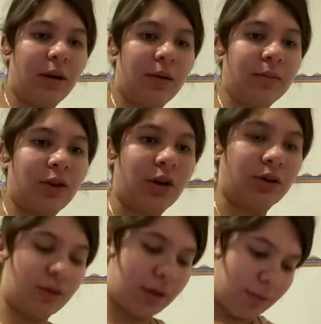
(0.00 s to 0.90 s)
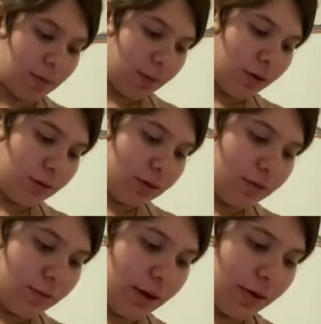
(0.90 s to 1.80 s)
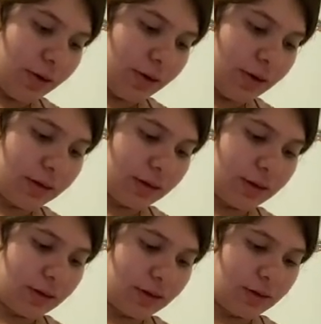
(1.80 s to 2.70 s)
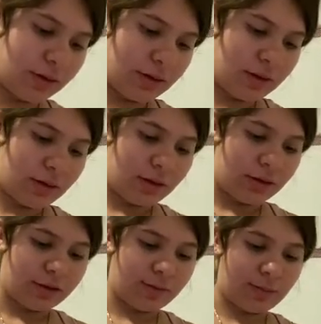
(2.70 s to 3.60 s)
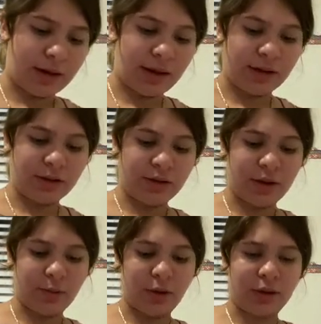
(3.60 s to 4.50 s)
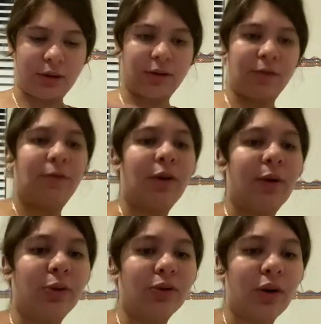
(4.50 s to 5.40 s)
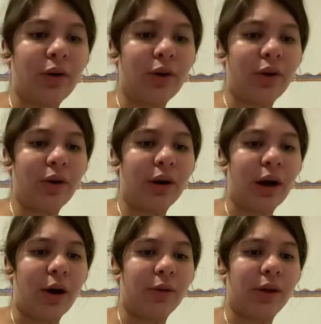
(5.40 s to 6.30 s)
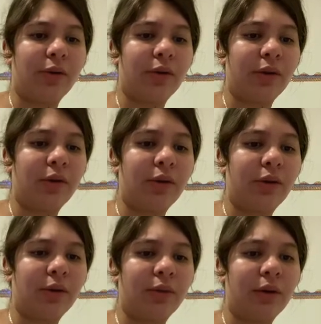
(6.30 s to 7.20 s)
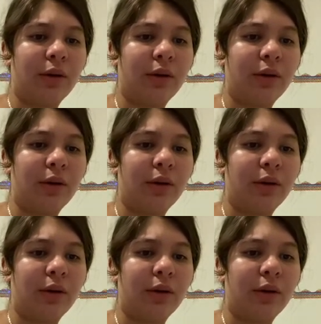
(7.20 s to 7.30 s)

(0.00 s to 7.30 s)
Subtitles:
talk to them about sunflowers and explain to them what sunflowers are and how they grow.